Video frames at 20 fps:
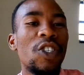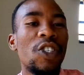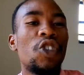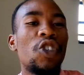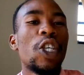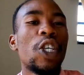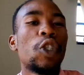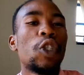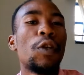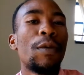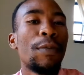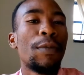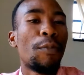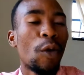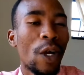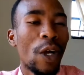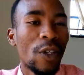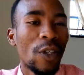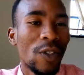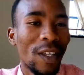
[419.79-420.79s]
is just to be
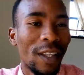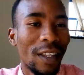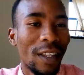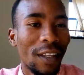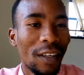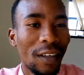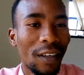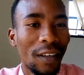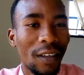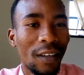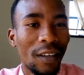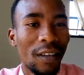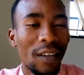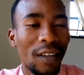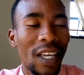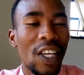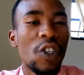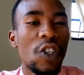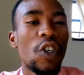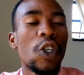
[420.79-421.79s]
present
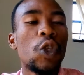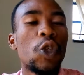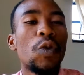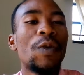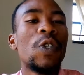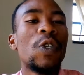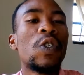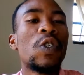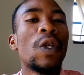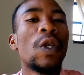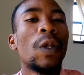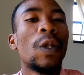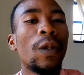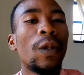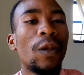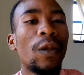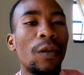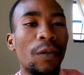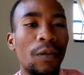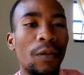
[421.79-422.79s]
and just to be
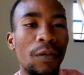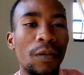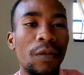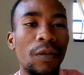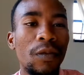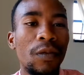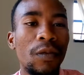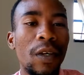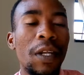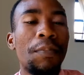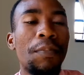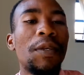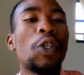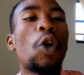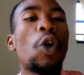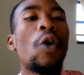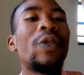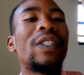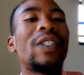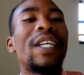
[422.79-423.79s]
still and
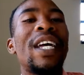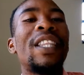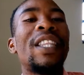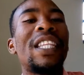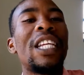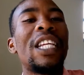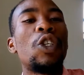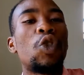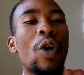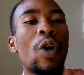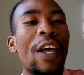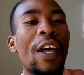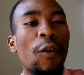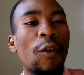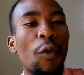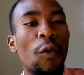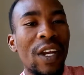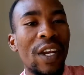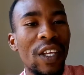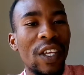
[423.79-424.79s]
be content and
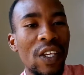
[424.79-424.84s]
joyful